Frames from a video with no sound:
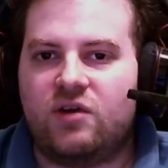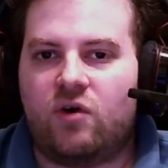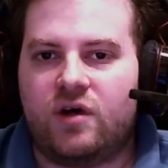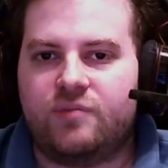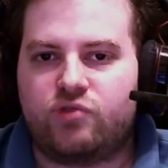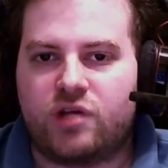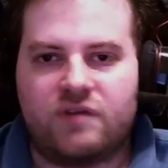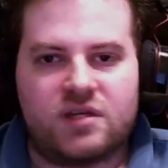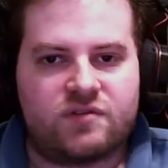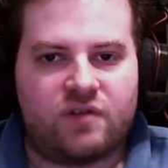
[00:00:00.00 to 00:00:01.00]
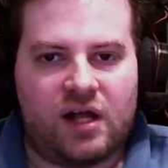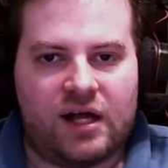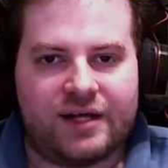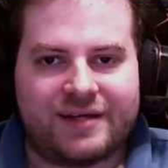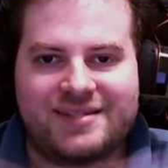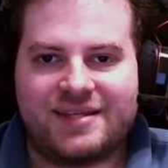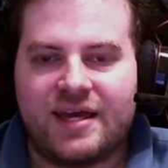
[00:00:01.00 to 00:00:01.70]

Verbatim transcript: on previous vlogs,